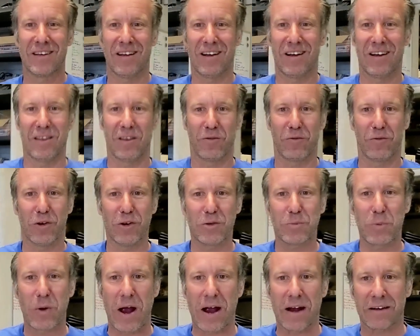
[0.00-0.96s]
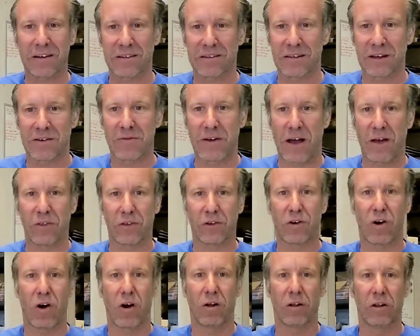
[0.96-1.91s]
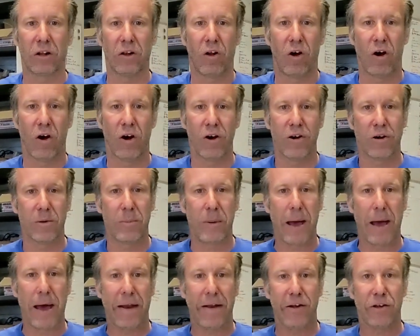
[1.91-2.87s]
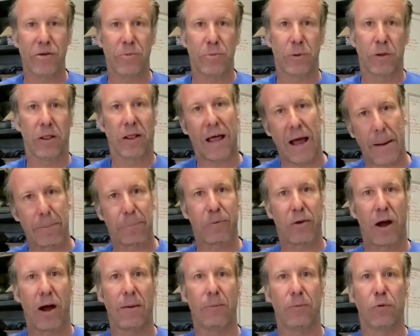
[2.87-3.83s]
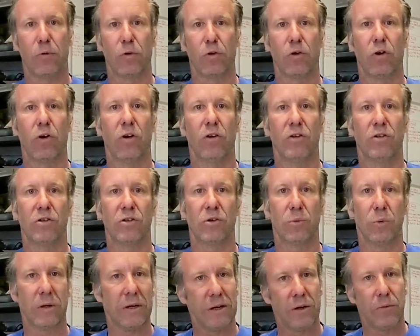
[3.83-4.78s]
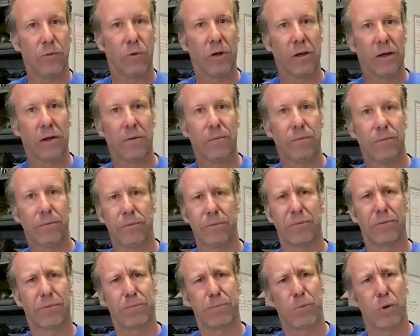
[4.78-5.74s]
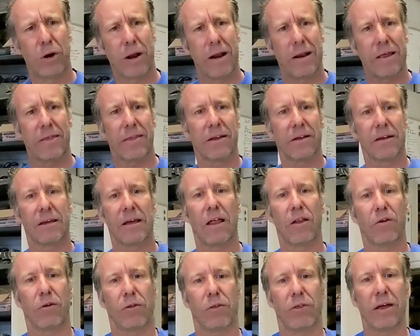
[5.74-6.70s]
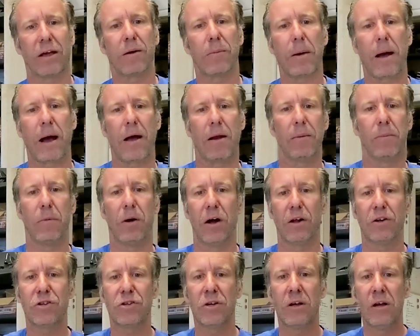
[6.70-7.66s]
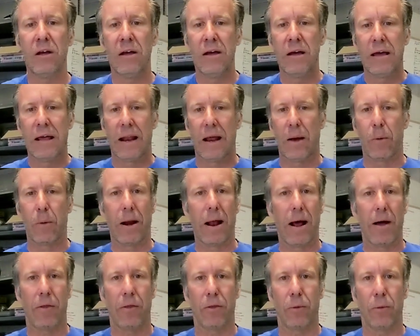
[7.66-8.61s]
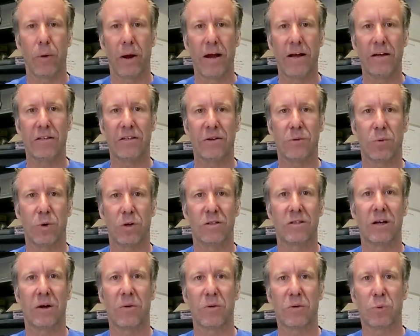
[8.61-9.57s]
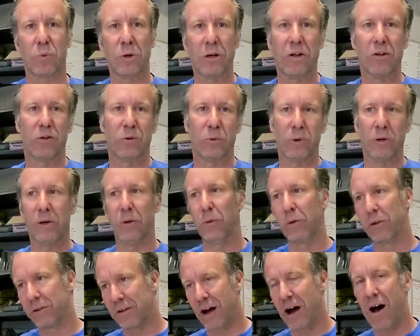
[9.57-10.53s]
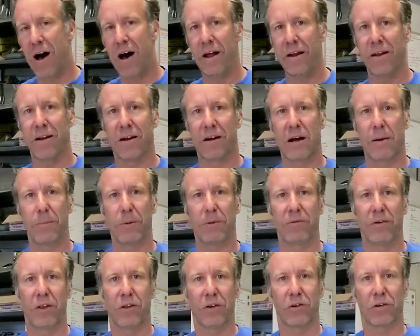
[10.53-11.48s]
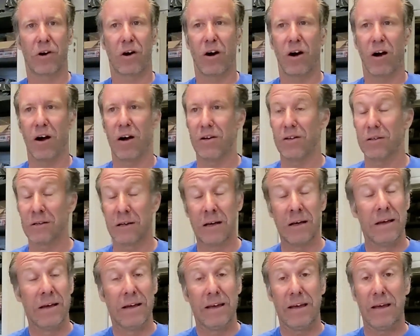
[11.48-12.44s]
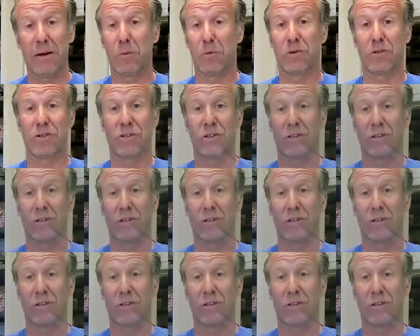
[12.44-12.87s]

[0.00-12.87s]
in the first practice, I found the car a little hard to manage, but the lap times were good, so we didn't really put anything together to think about it much. And I went out in the race, and once I was wheel to wheel with Todd and a couple of other cars, it was